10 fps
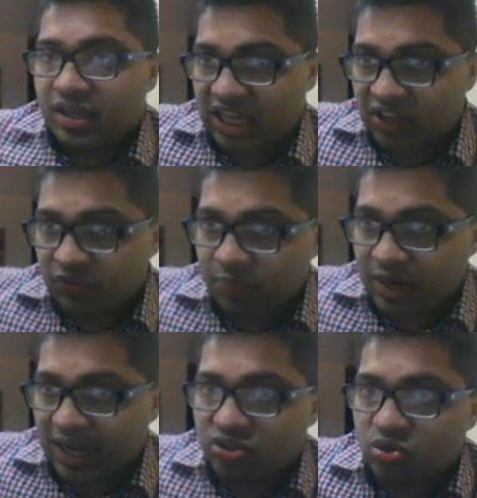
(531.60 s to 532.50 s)
If
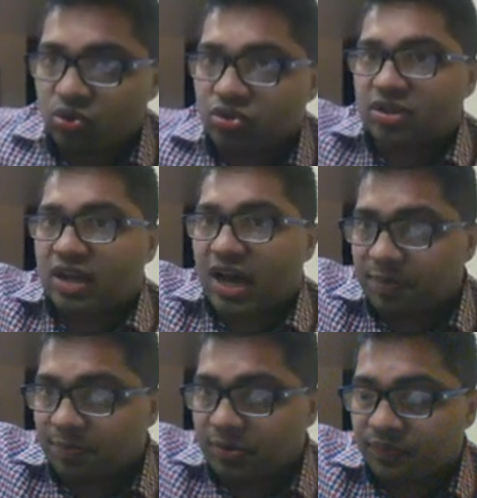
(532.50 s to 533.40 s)
price goes
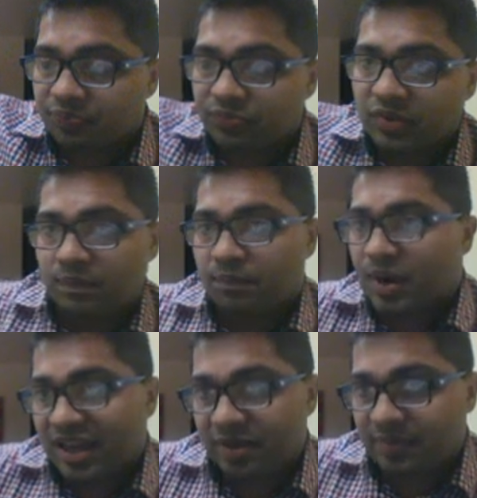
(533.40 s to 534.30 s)
up,
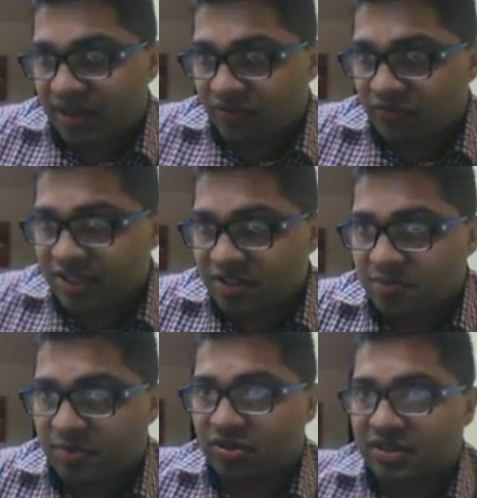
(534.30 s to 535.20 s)
buyer benefits
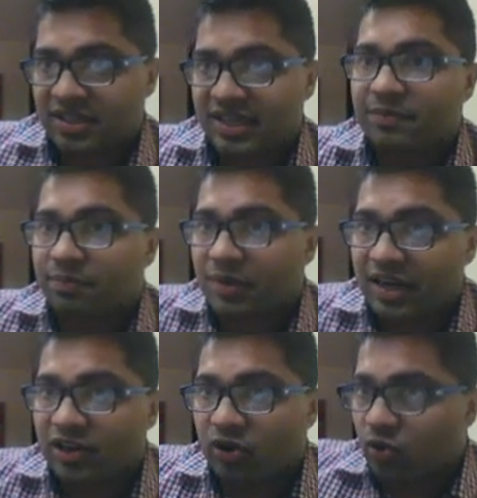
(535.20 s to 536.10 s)
because he can buy
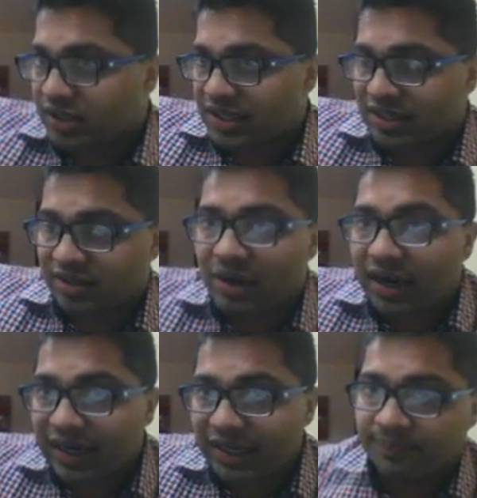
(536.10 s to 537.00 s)
lower than the
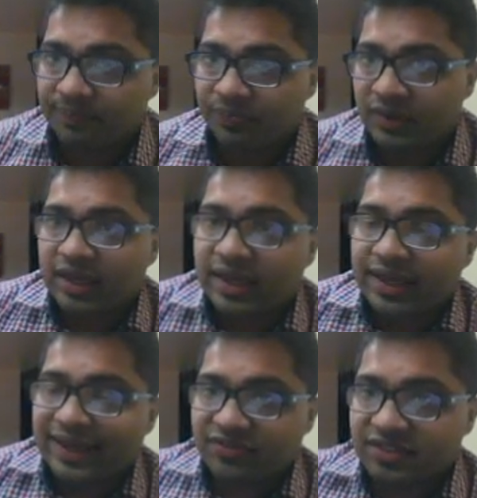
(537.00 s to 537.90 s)
market.
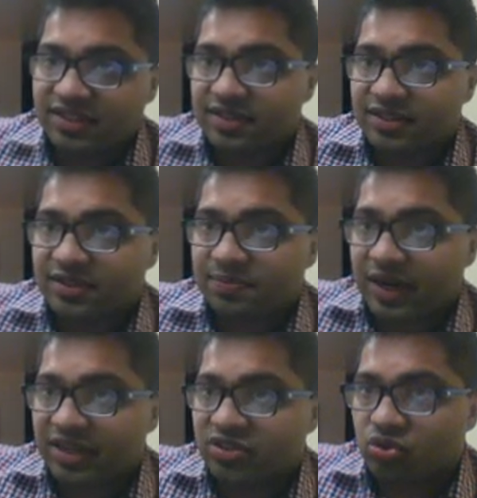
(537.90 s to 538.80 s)
If
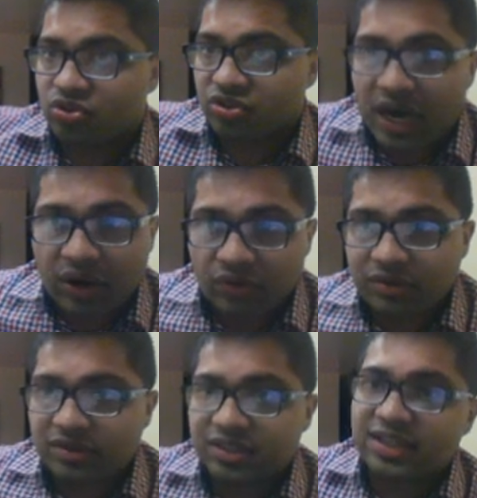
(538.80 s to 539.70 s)
price goes down,
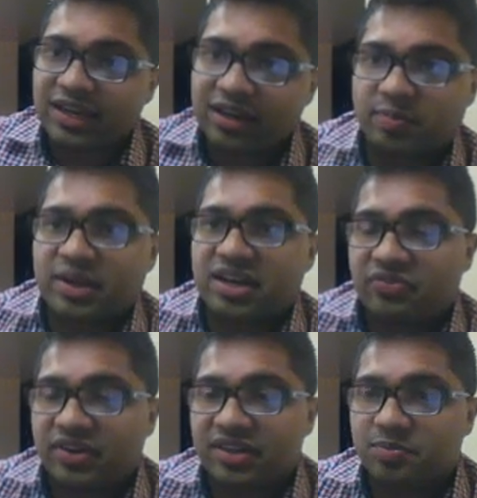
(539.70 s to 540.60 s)
the seller
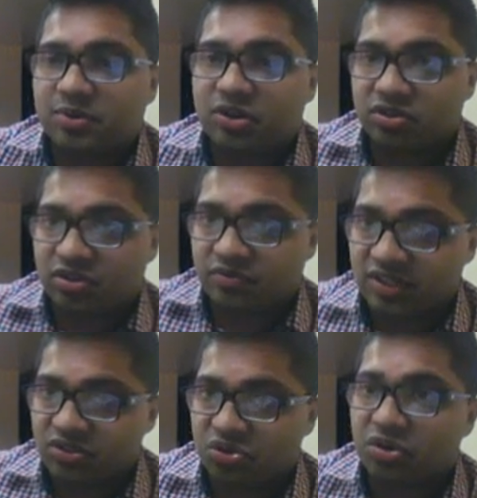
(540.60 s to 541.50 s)
benefits because of
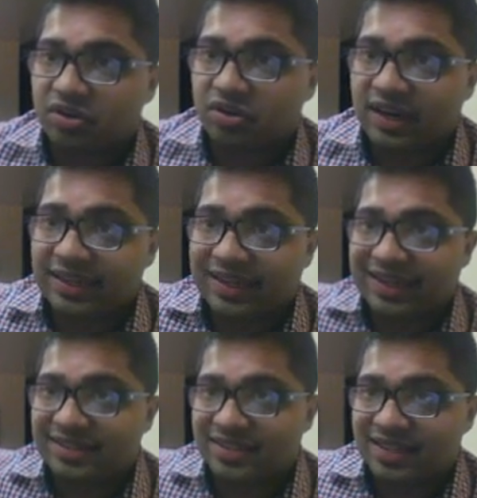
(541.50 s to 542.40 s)
this contract he
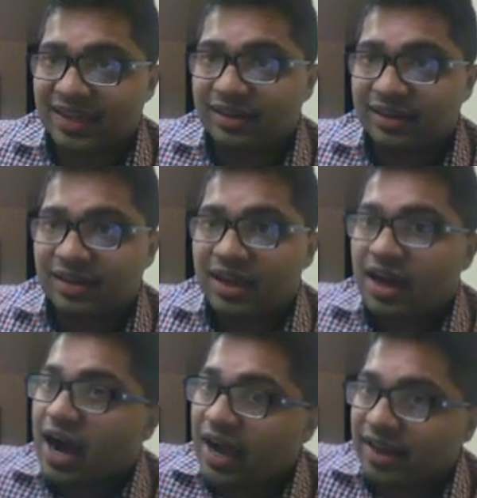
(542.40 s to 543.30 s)
can sell
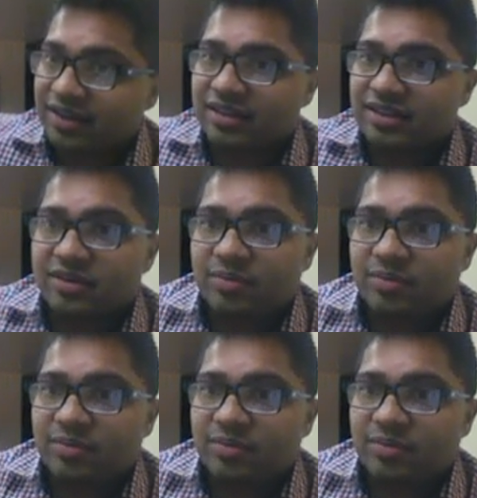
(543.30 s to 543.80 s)
higher than the